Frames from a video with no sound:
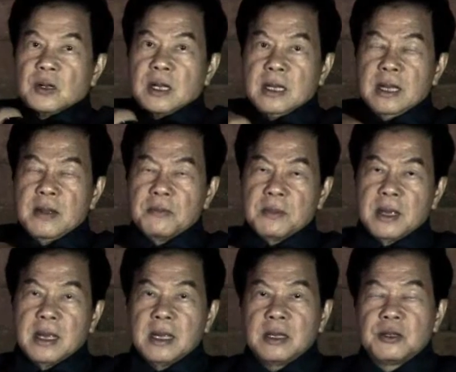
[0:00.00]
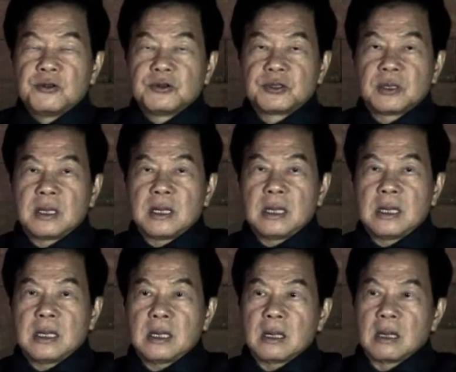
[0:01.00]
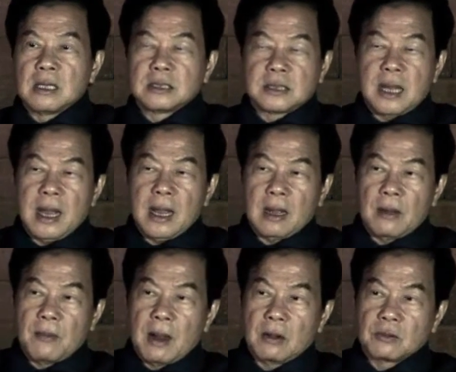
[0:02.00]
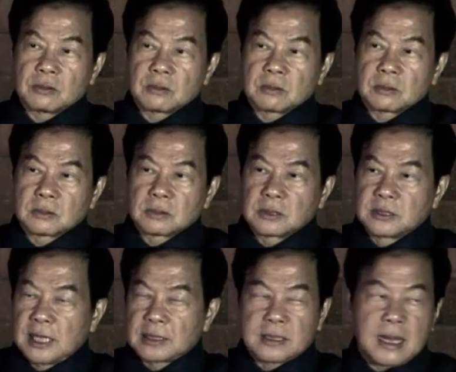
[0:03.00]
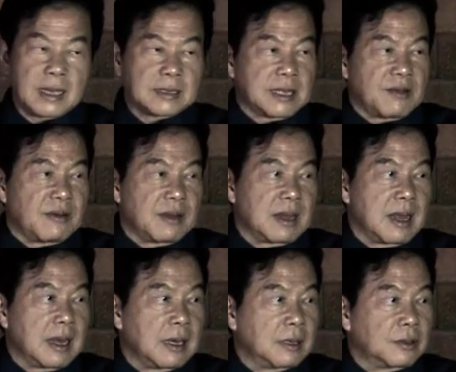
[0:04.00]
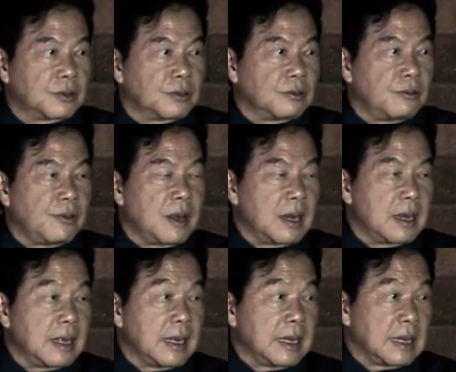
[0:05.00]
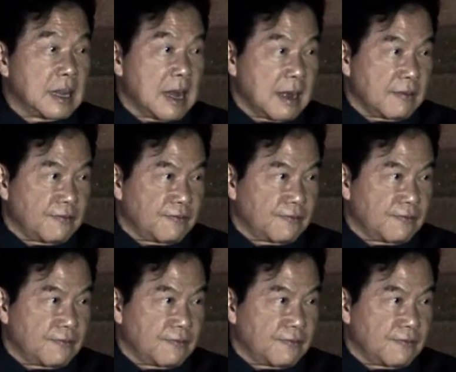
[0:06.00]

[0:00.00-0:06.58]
the DMT usually is take about 6 days, 7 days to really enough